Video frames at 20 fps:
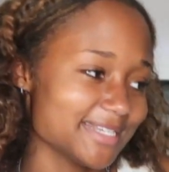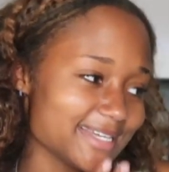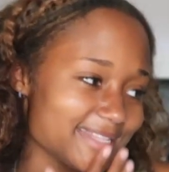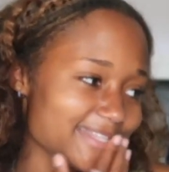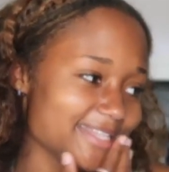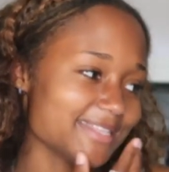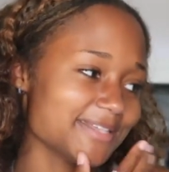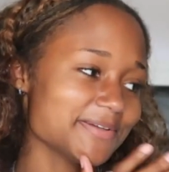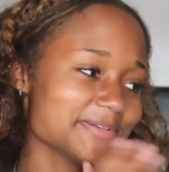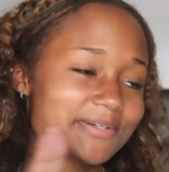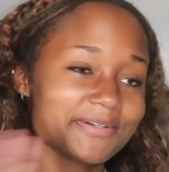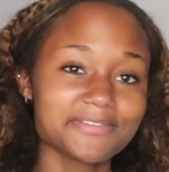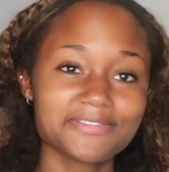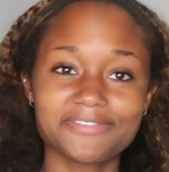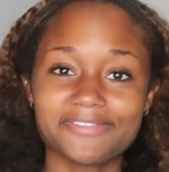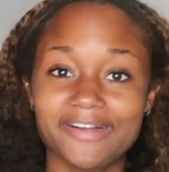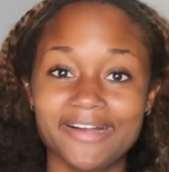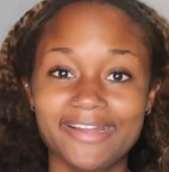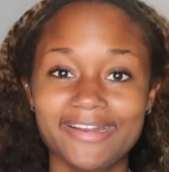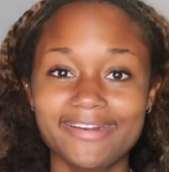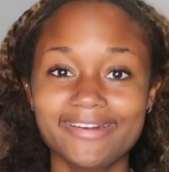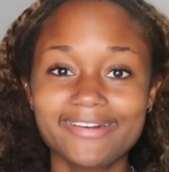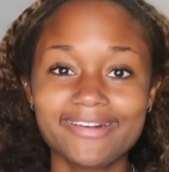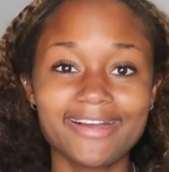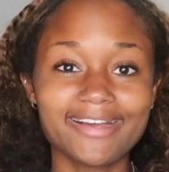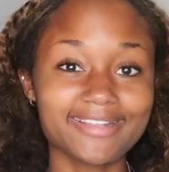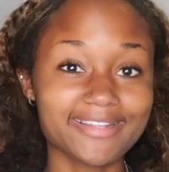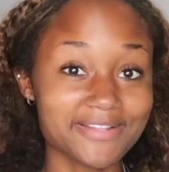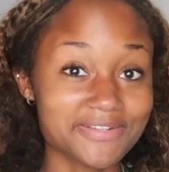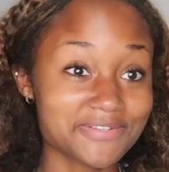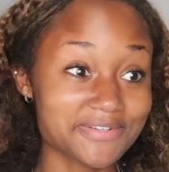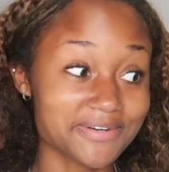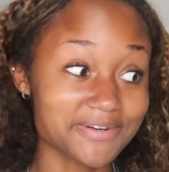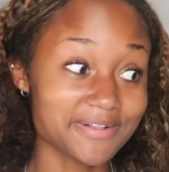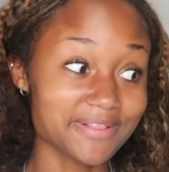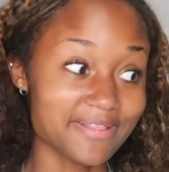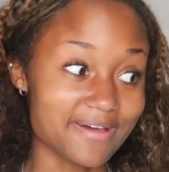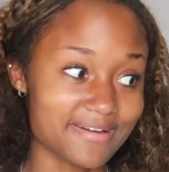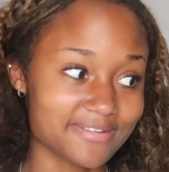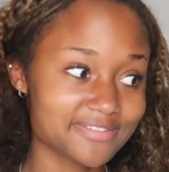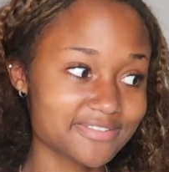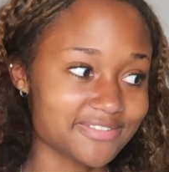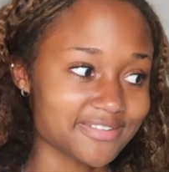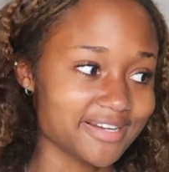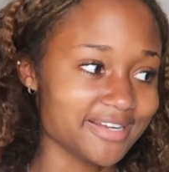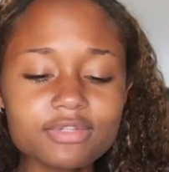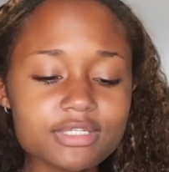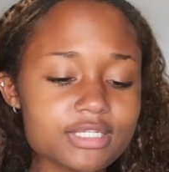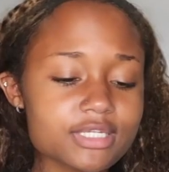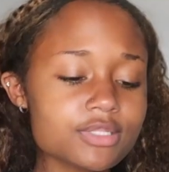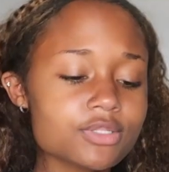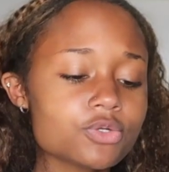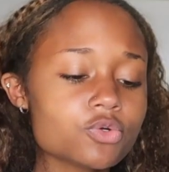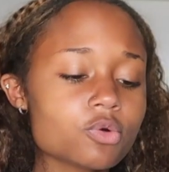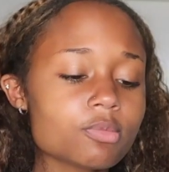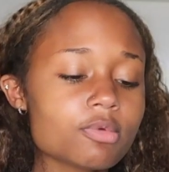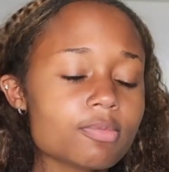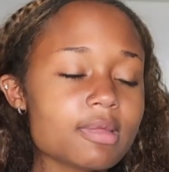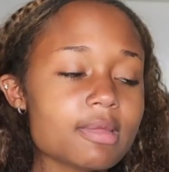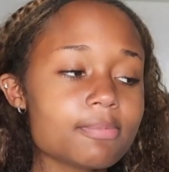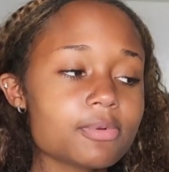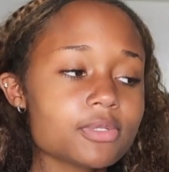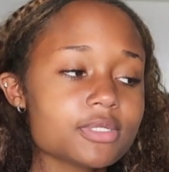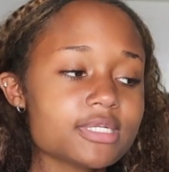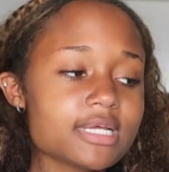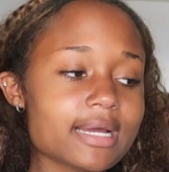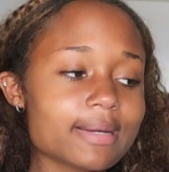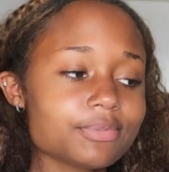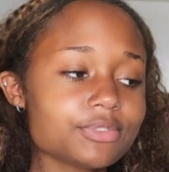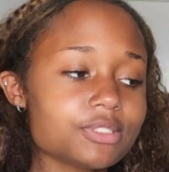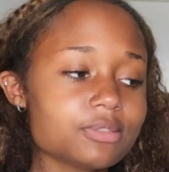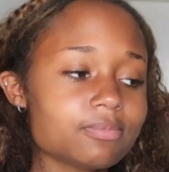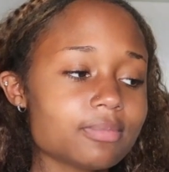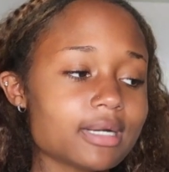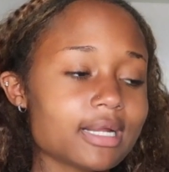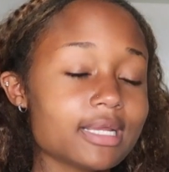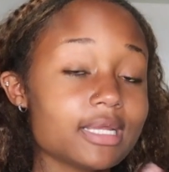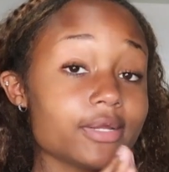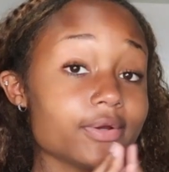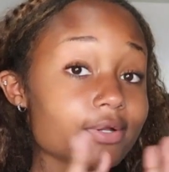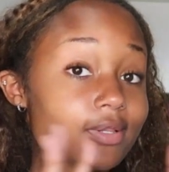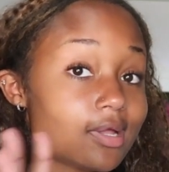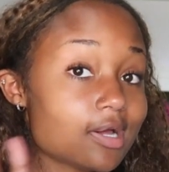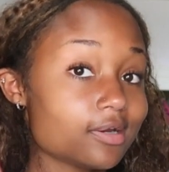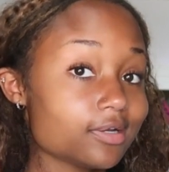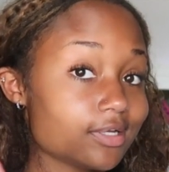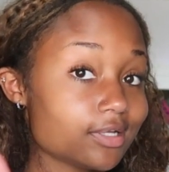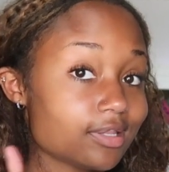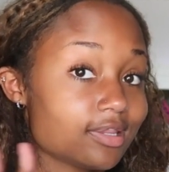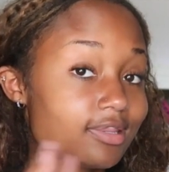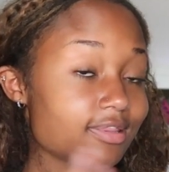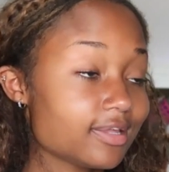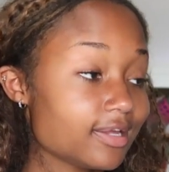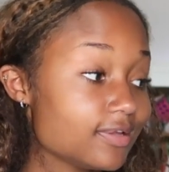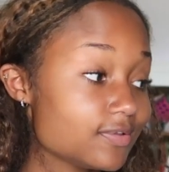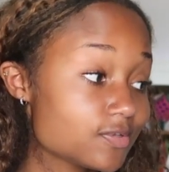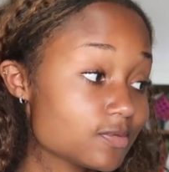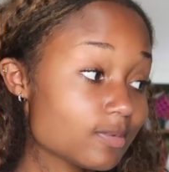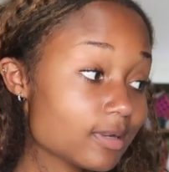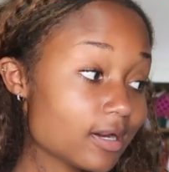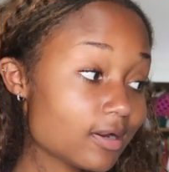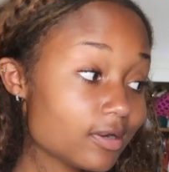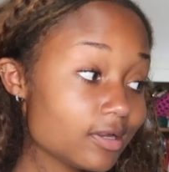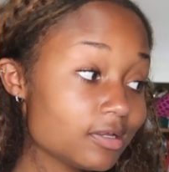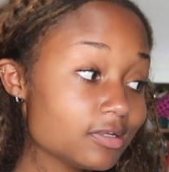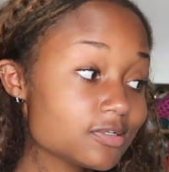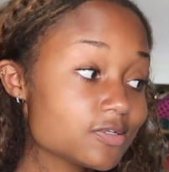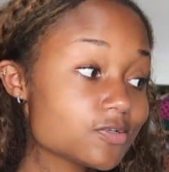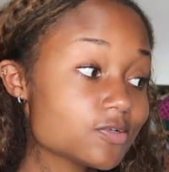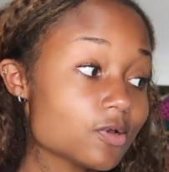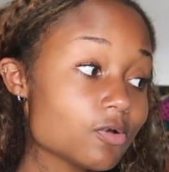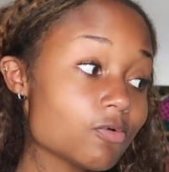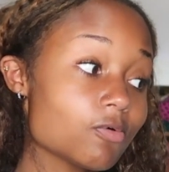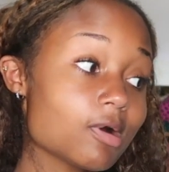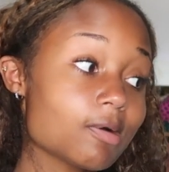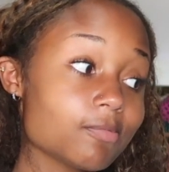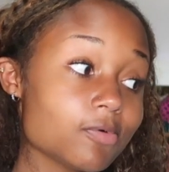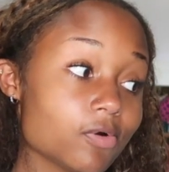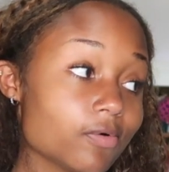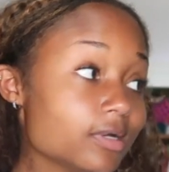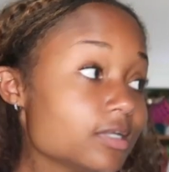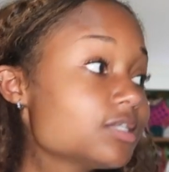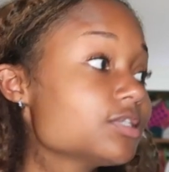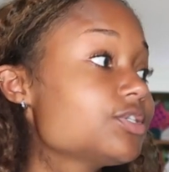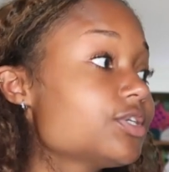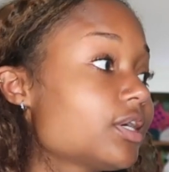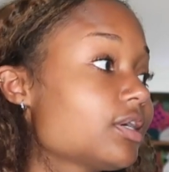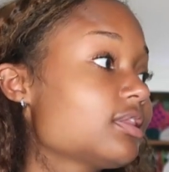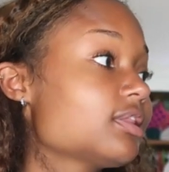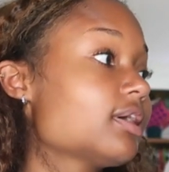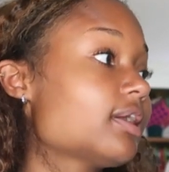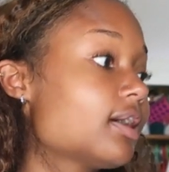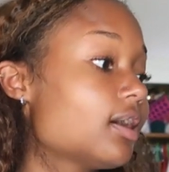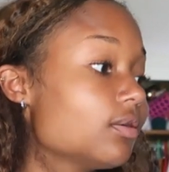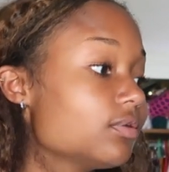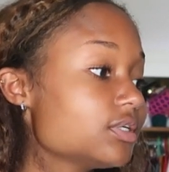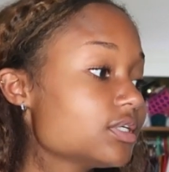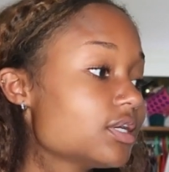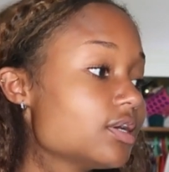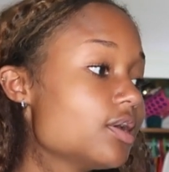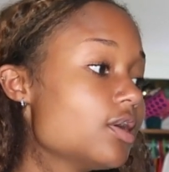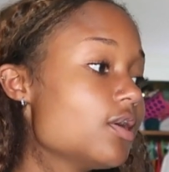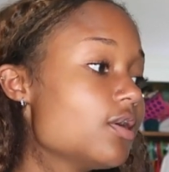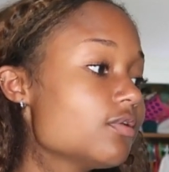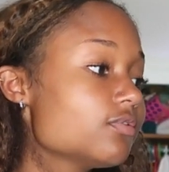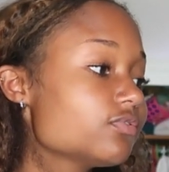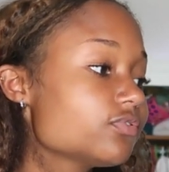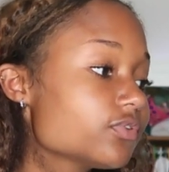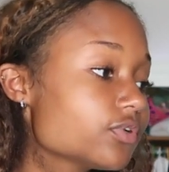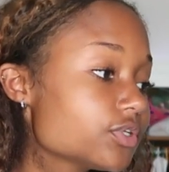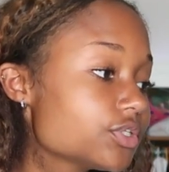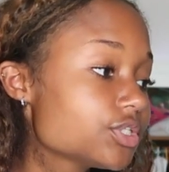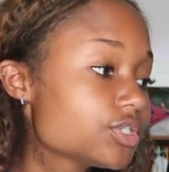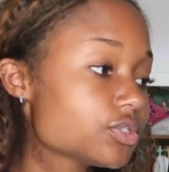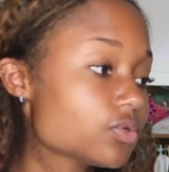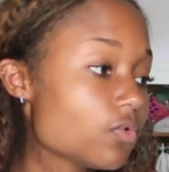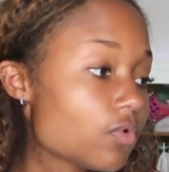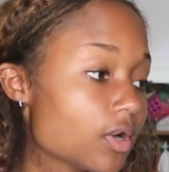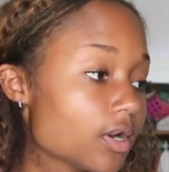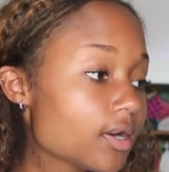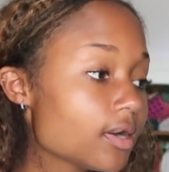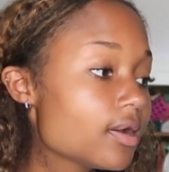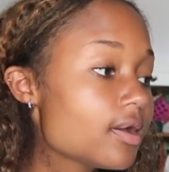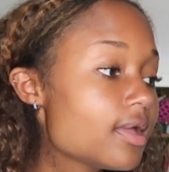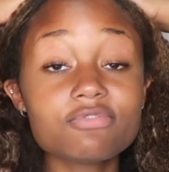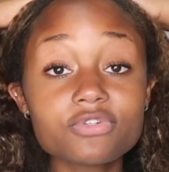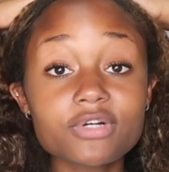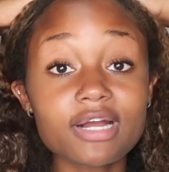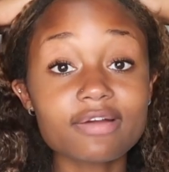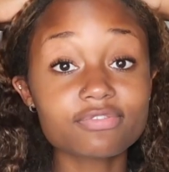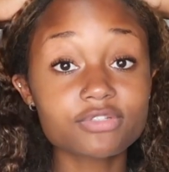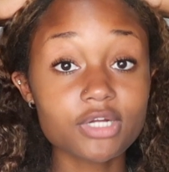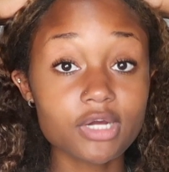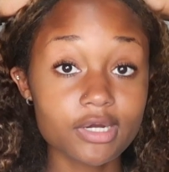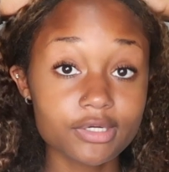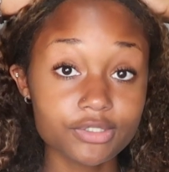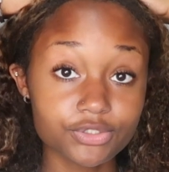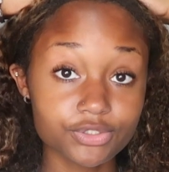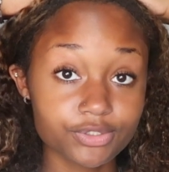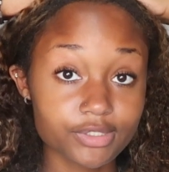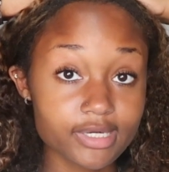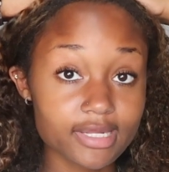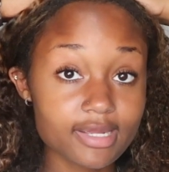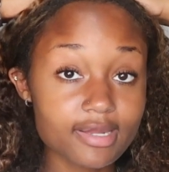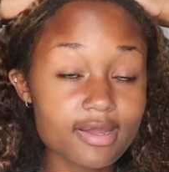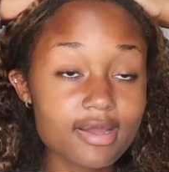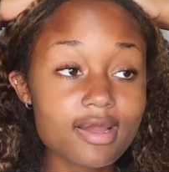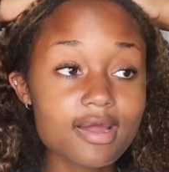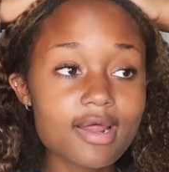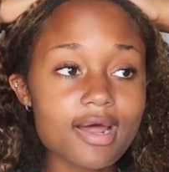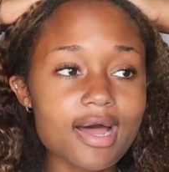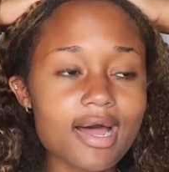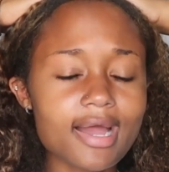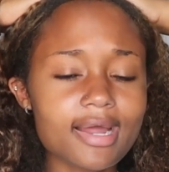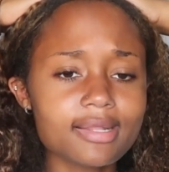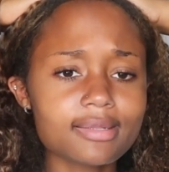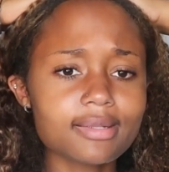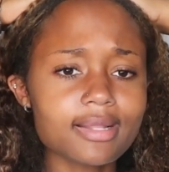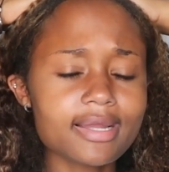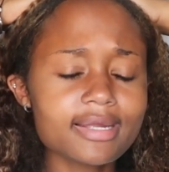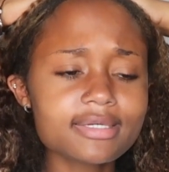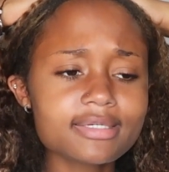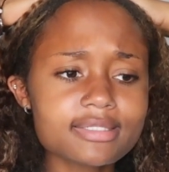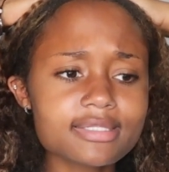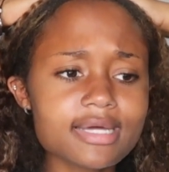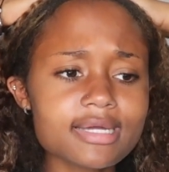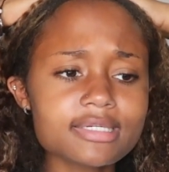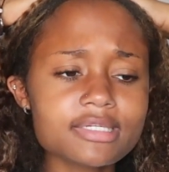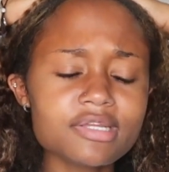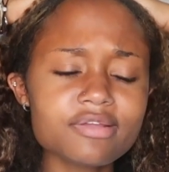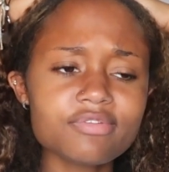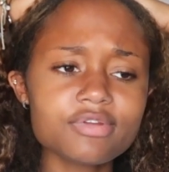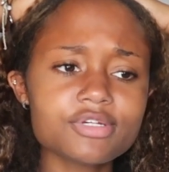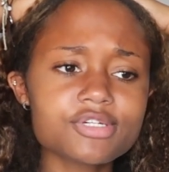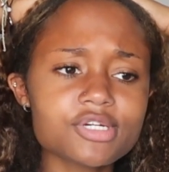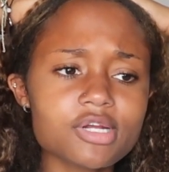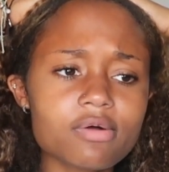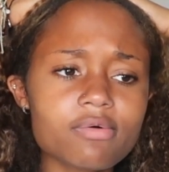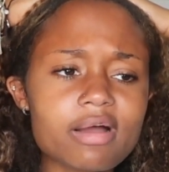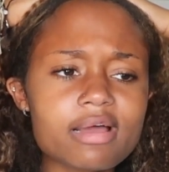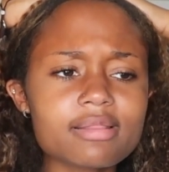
I think those are fun. I think those are a lot of fun. I haven't seen the Normal People adaptation, but I hear a lot of good things about it, so I'm going to check that out for sure. Lovecraft Country. I liked that TV show.